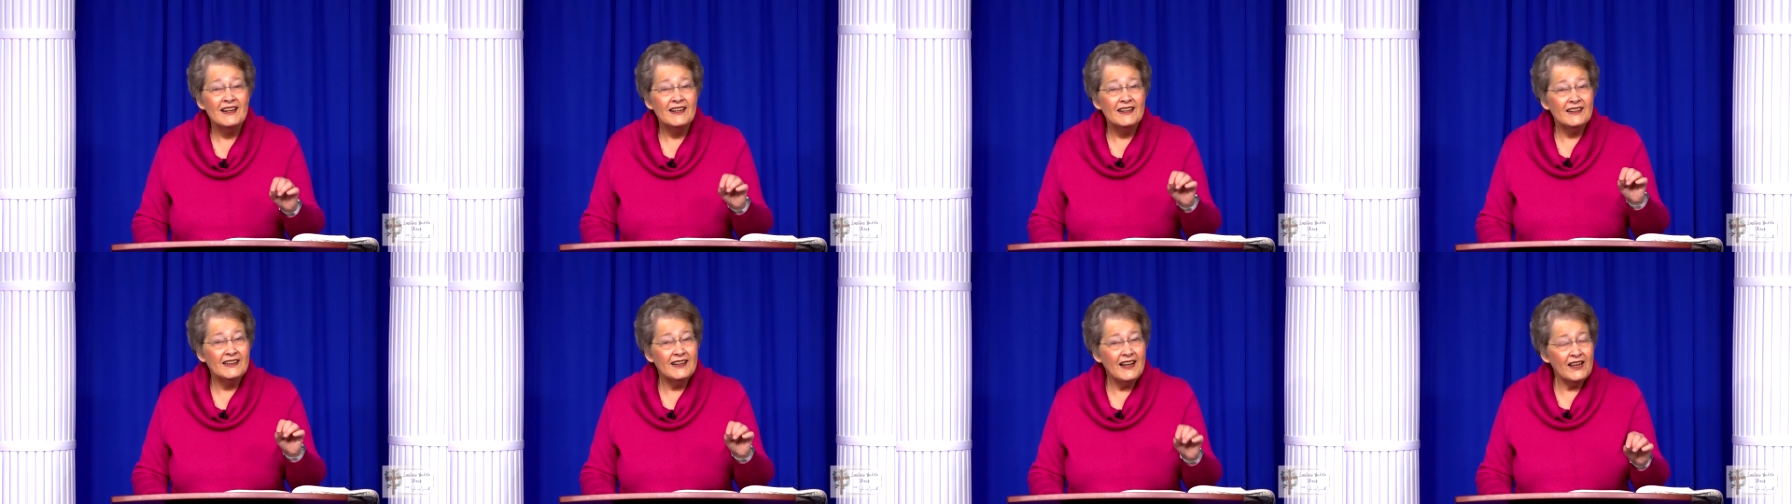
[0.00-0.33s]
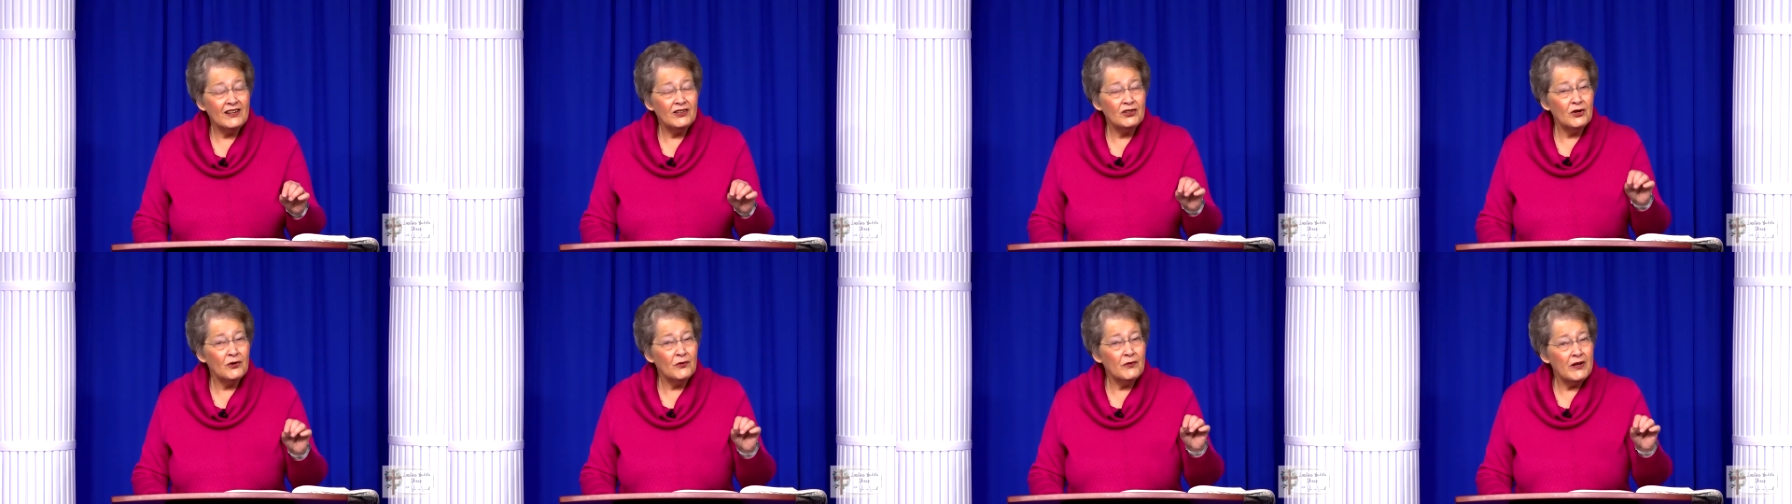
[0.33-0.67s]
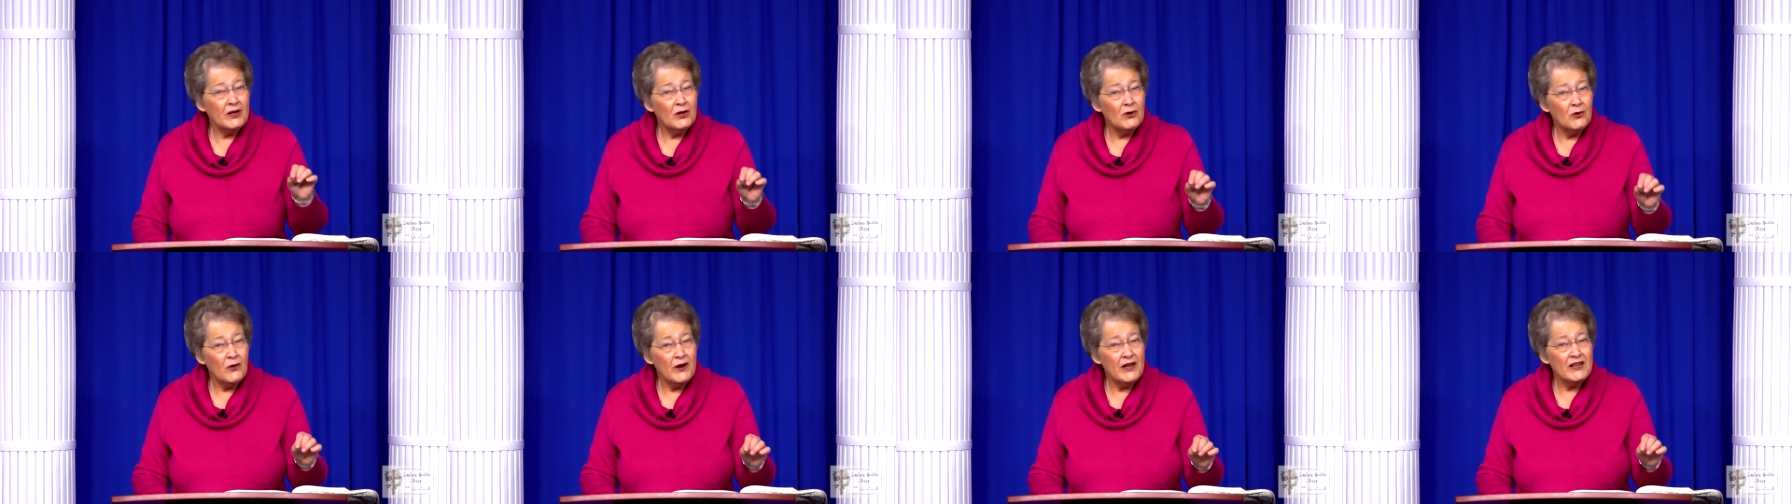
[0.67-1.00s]
let your
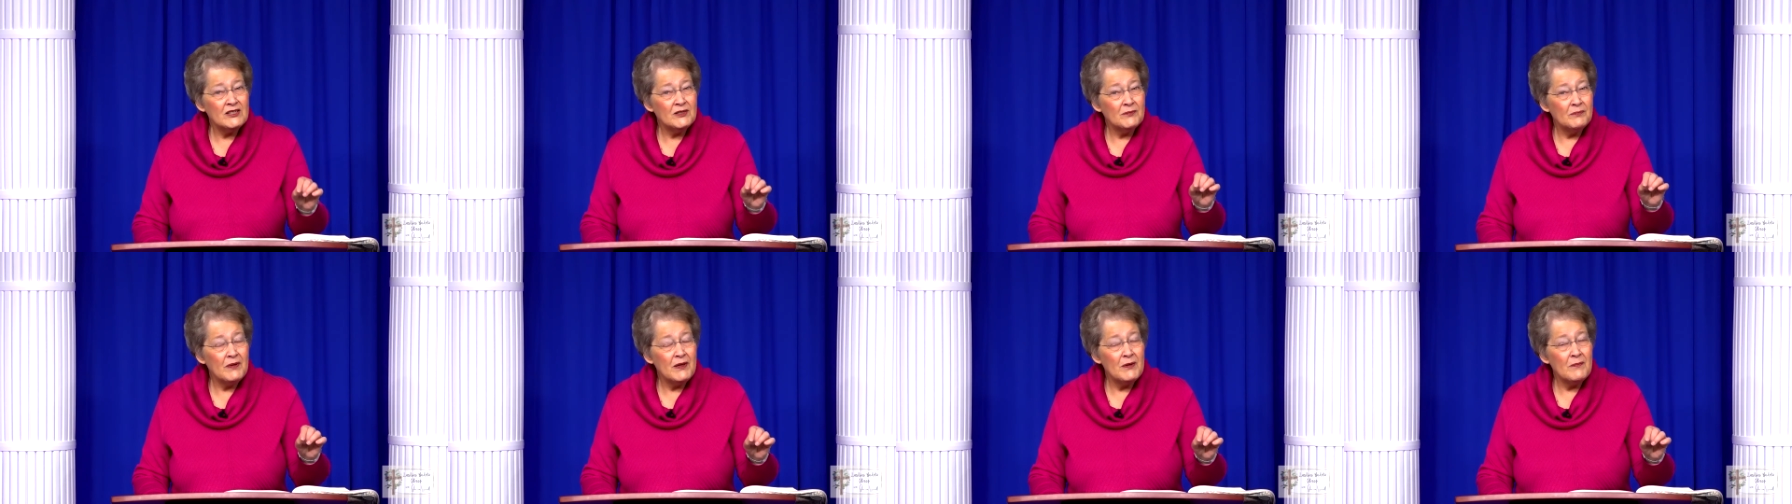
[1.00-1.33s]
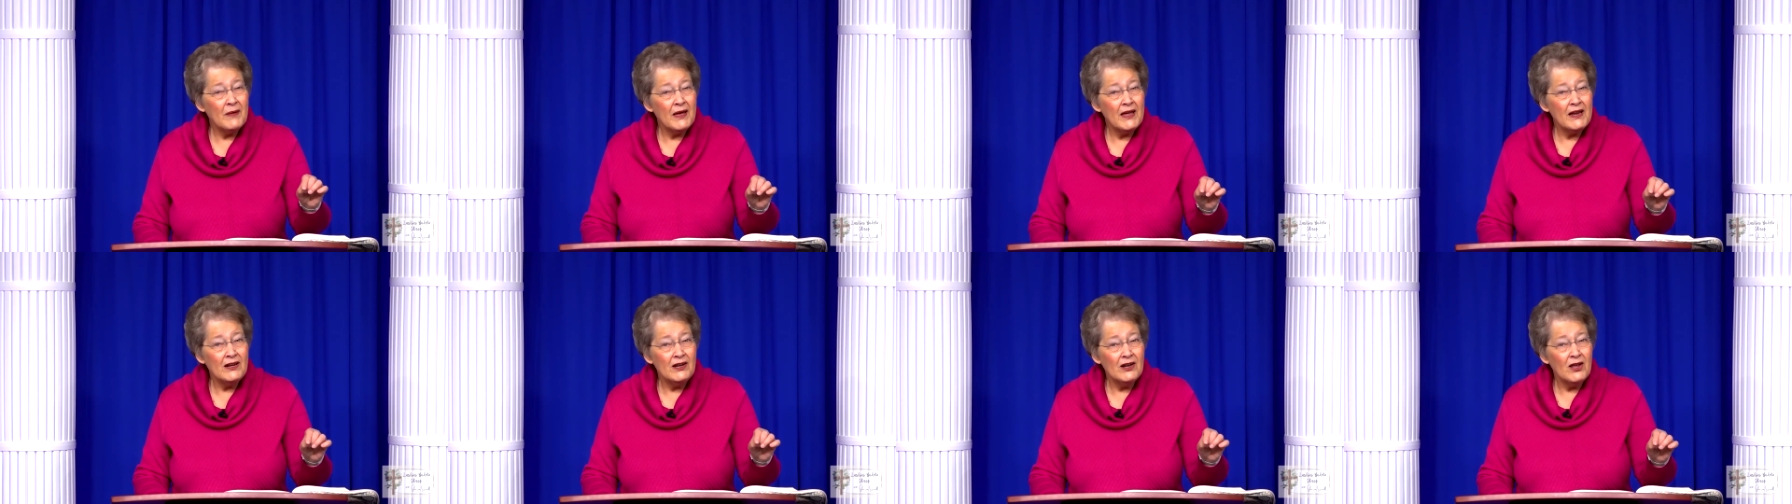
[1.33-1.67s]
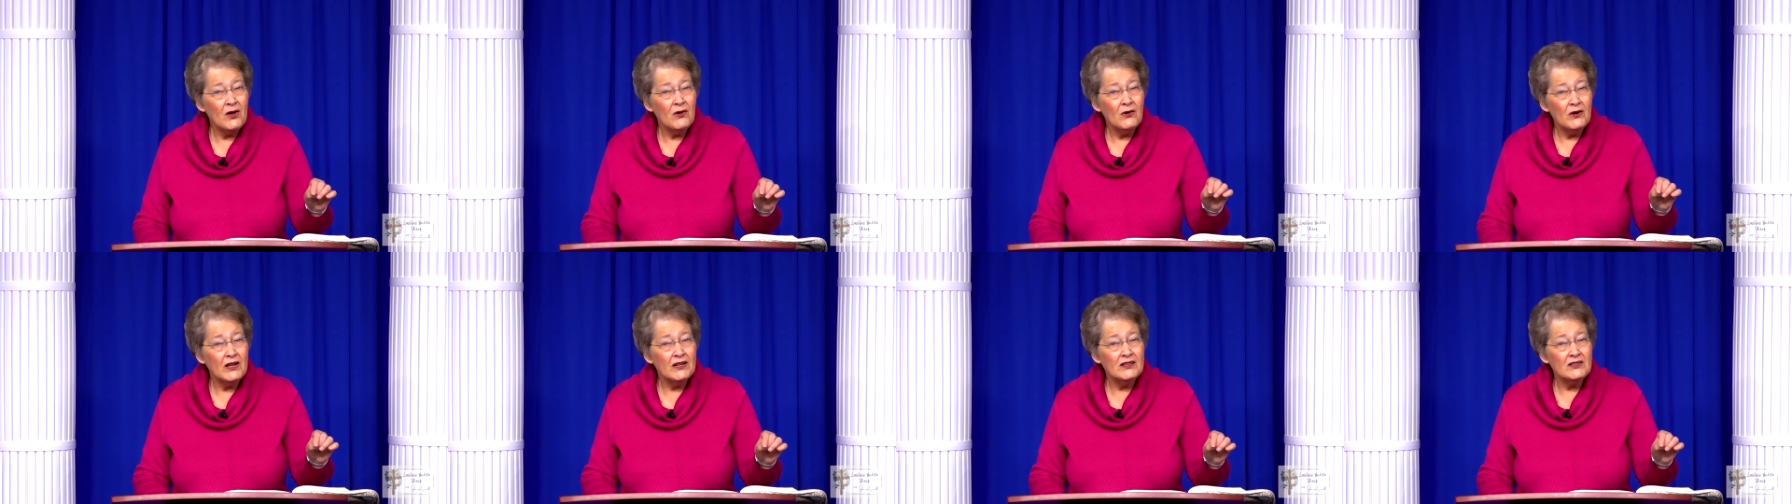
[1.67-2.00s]
requests be made
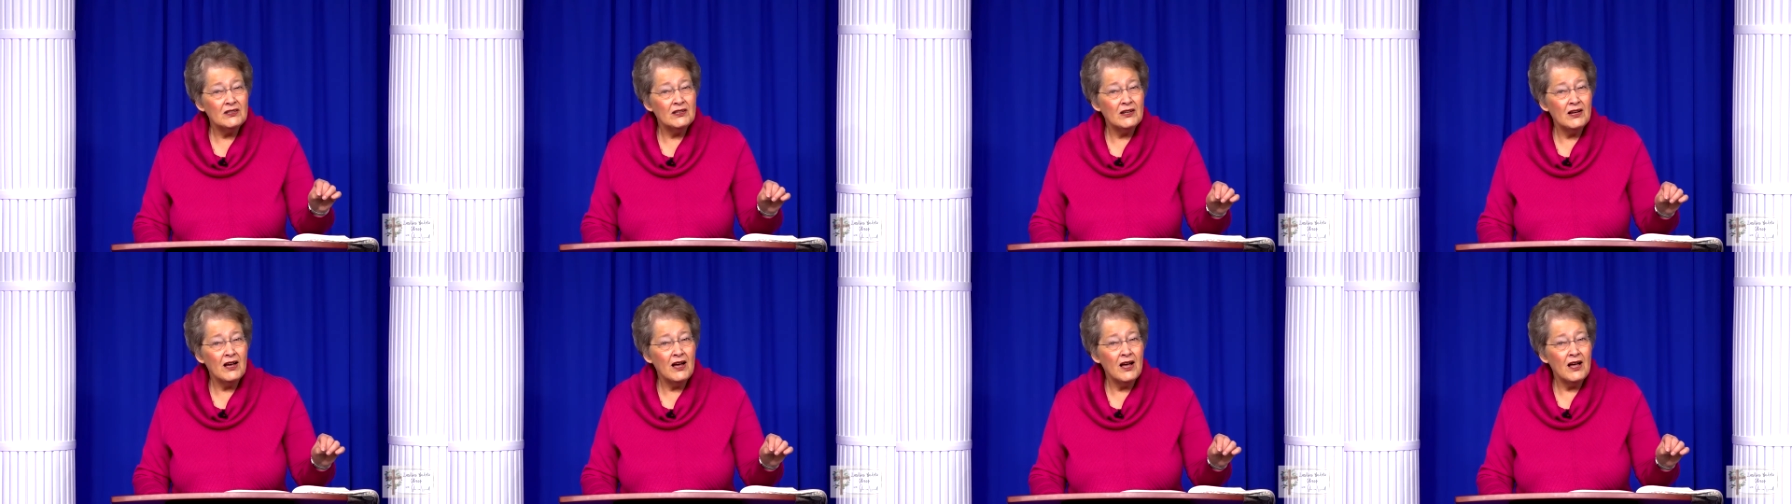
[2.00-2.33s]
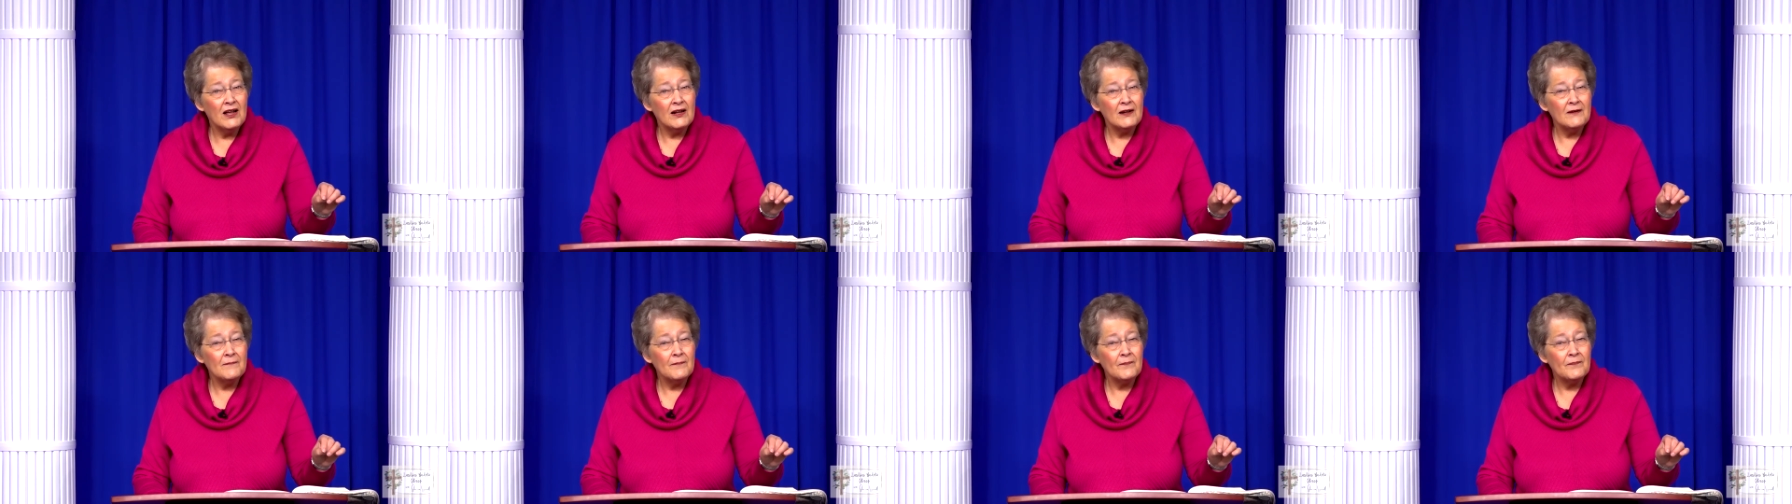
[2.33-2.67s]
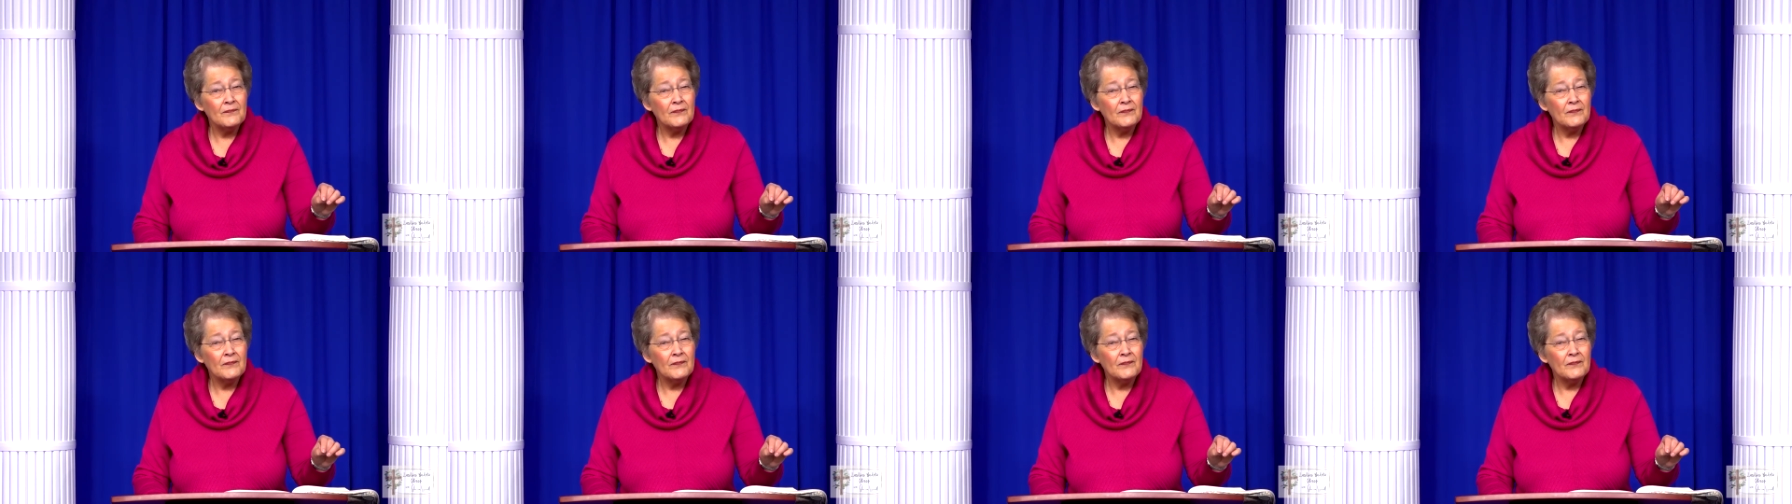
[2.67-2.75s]
known unto God.